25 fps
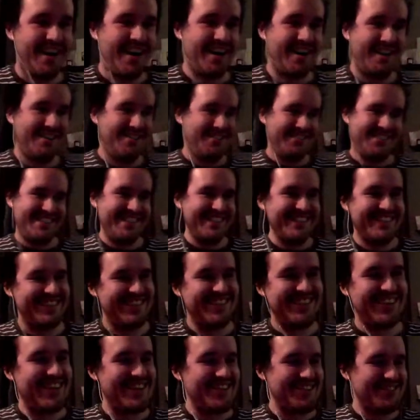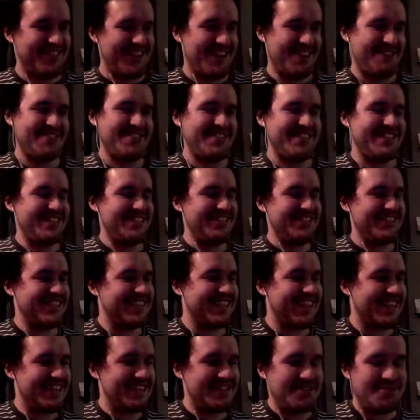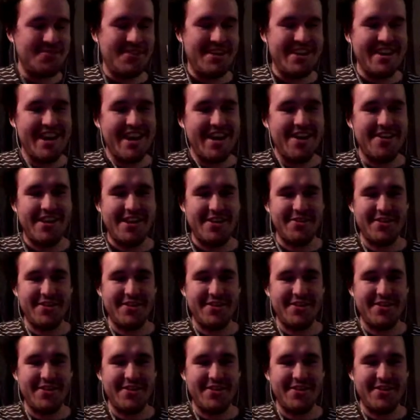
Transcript: I don't think so. I really don't think I do right now.